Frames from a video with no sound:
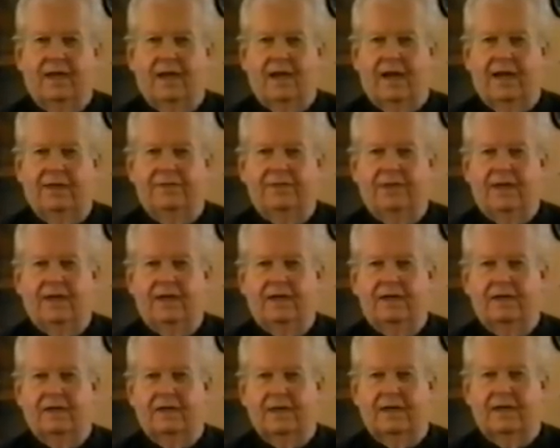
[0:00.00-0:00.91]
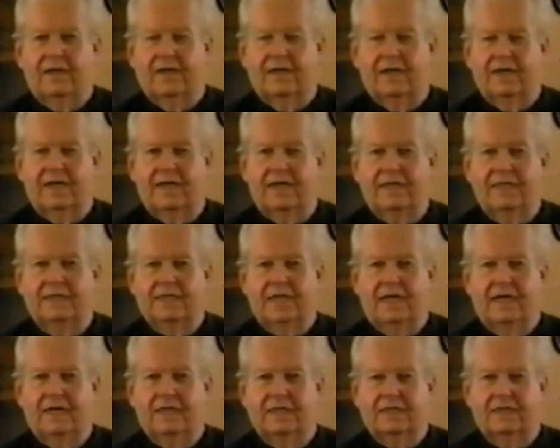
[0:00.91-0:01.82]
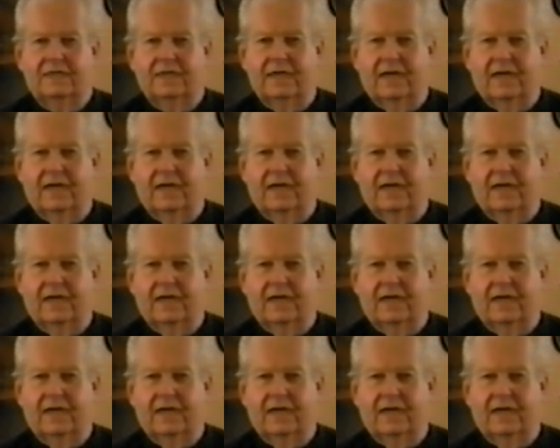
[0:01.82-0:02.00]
and then he sent